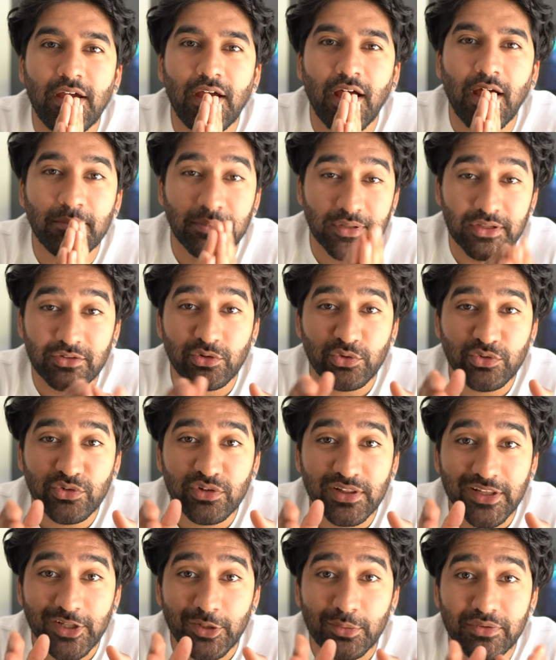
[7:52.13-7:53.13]
Um, but there's
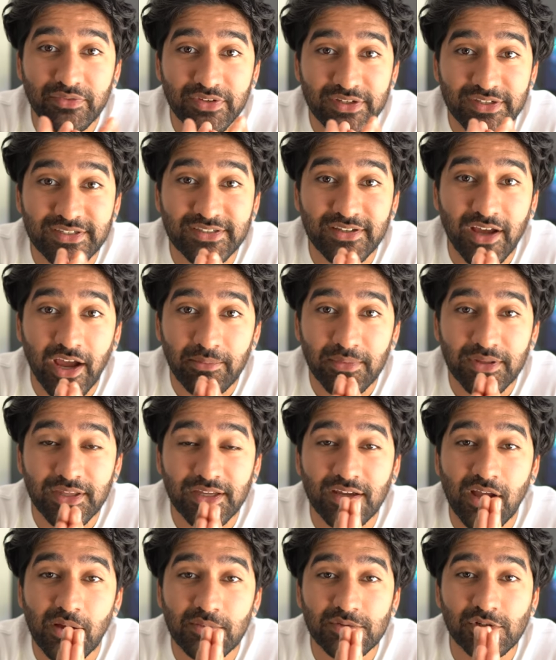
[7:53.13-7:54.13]
also a little bit of excitement
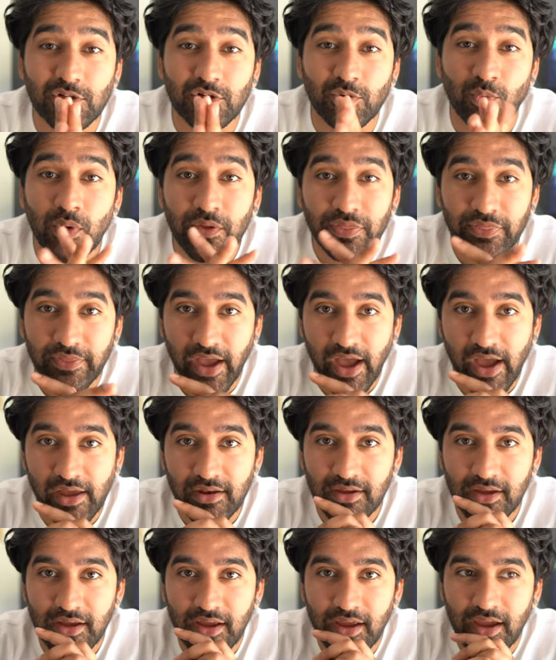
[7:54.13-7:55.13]
that comes along with
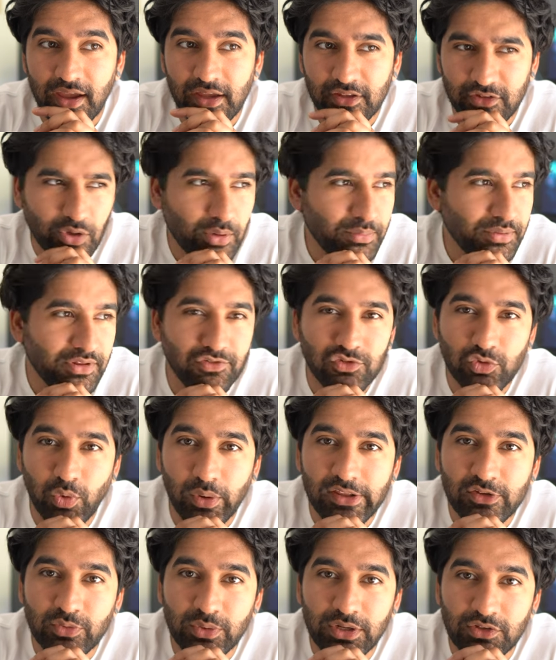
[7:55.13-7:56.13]
that. And so I believe
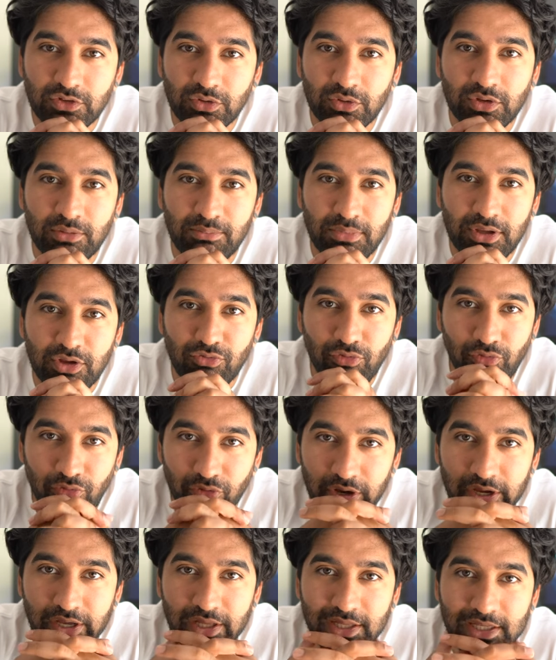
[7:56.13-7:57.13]
2022 can be
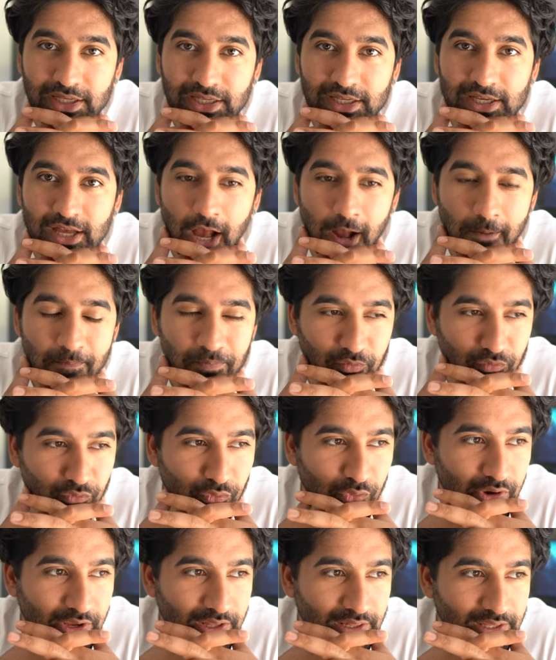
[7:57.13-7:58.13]
really,
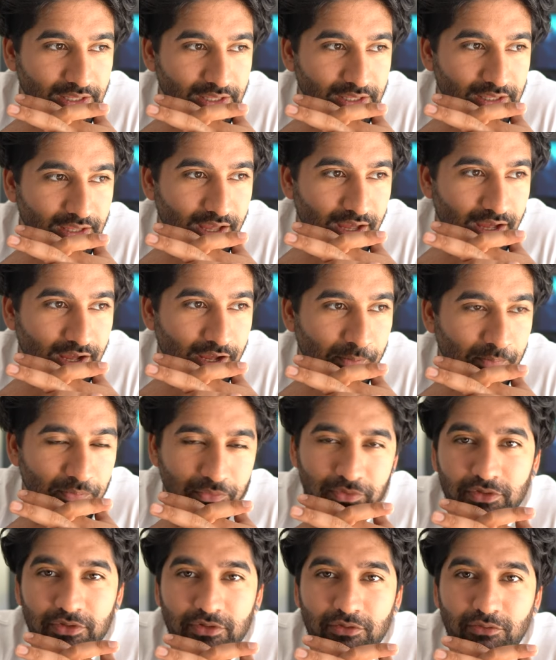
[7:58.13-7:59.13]
really, um,
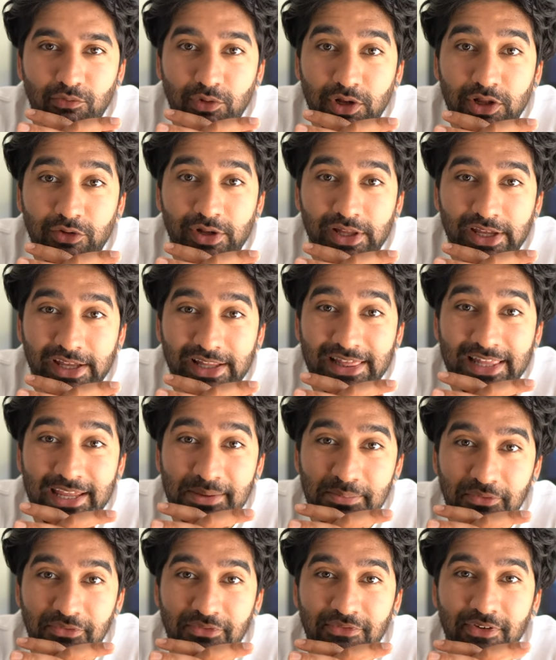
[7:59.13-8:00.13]
really, really a
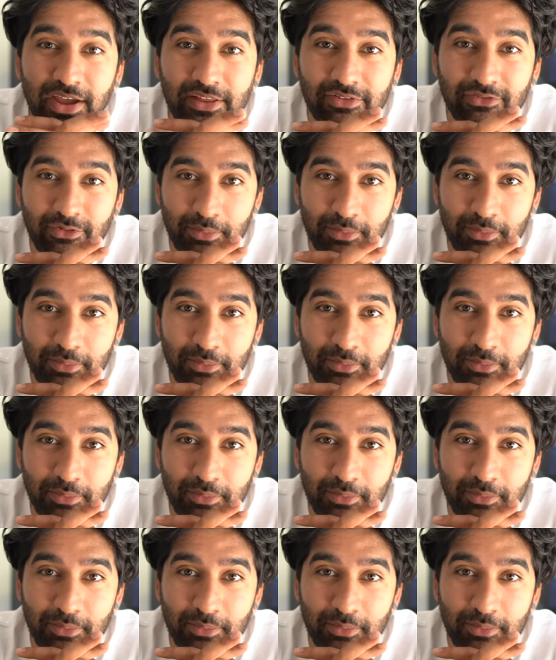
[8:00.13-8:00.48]
leap of faith